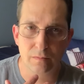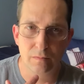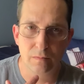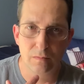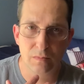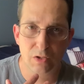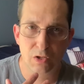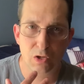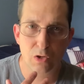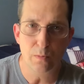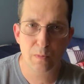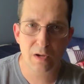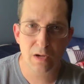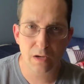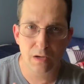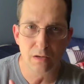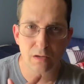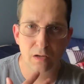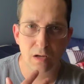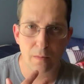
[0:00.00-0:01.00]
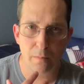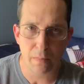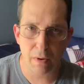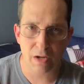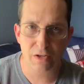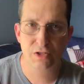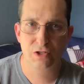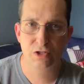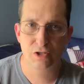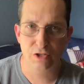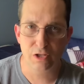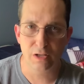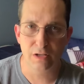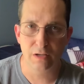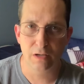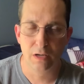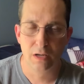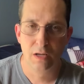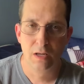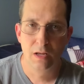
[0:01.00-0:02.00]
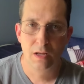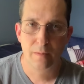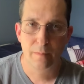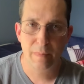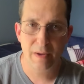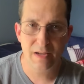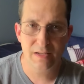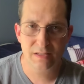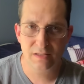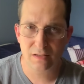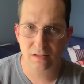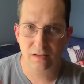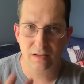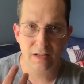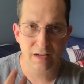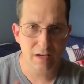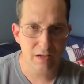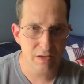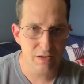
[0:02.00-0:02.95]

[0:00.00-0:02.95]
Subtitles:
human combustion. Basically,